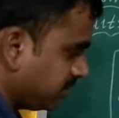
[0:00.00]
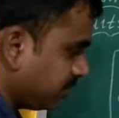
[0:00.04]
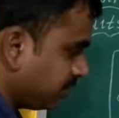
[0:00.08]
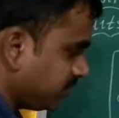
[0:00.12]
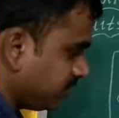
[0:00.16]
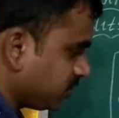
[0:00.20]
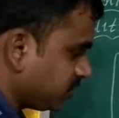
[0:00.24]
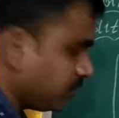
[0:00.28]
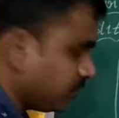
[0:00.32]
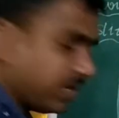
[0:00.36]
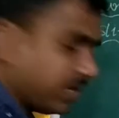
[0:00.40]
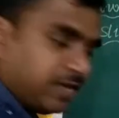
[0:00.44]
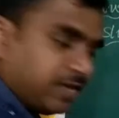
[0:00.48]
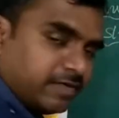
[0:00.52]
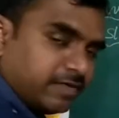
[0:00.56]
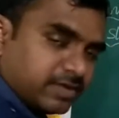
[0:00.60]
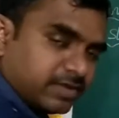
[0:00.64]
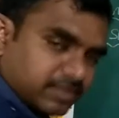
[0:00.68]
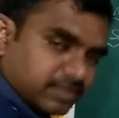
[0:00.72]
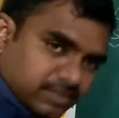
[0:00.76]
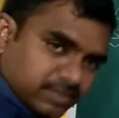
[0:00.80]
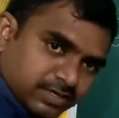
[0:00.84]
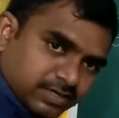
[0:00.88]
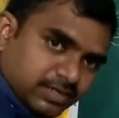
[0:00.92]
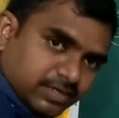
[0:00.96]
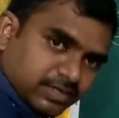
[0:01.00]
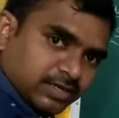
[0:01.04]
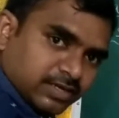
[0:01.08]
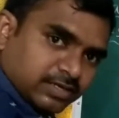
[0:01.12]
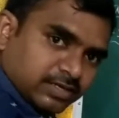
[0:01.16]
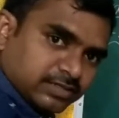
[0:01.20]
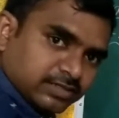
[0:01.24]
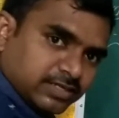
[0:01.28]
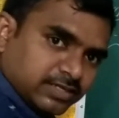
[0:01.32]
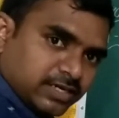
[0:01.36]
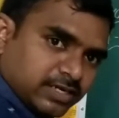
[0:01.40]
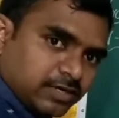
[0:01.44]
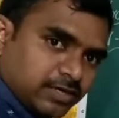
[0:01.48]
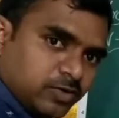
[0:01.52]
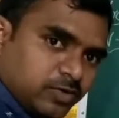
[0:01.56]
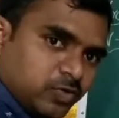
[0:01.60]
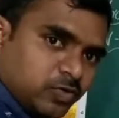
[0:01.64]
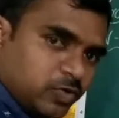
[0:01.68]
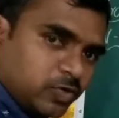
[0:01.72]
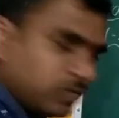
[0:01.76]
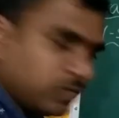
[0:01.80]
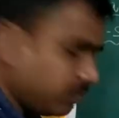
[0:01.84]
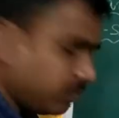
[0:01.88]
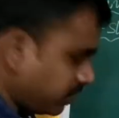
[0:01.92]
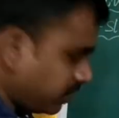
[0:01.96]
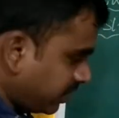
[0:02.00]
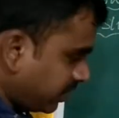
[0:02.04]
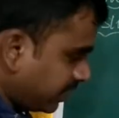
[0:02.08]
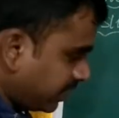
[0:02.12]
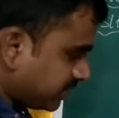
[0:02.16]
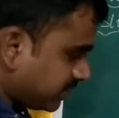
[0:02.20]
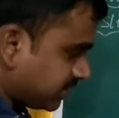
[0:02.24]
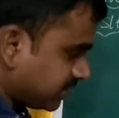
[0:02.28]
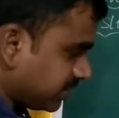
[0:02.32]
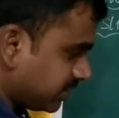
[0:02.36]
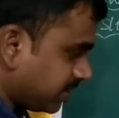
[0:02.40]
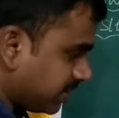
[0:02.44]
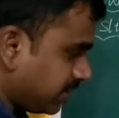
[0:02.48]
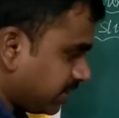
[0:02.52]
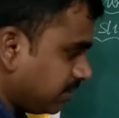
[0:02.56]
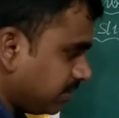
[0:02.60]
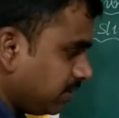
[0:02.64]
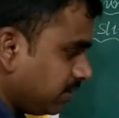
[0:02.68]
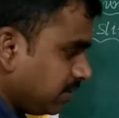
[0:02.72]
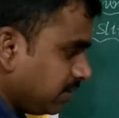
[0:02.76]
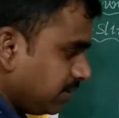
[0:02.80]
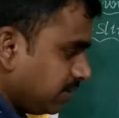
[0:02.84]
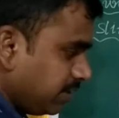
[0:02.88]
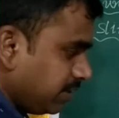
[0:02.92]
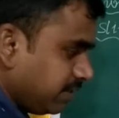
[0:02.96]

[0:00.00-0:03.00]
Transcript: That means whenever the groove has drawn,